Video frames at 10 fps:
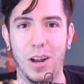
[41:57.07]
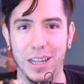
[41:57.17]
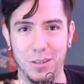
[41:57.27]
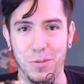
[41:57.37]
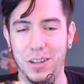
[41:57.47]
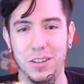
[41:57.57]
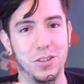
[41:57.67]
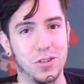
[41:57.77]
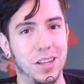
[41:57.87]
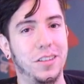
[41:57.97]
rest,
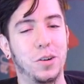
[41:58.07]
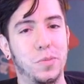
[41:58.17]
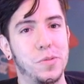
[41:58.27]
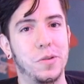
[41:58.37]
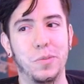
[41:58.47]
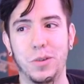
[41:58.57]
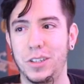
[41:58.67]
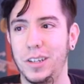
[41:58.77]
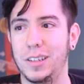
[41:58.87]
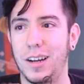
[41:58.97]
because usually the open movie
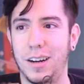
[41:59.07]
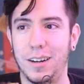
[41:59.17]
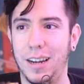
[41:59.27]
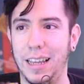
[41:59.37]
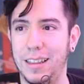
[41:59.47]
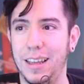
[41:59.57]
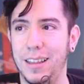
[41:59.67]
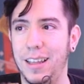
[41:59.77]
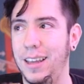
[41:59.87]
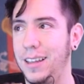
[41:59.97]
projects are like,
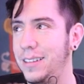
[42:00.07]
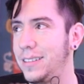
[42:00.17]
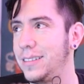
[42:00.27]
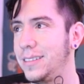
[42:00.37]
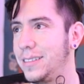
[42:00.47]
they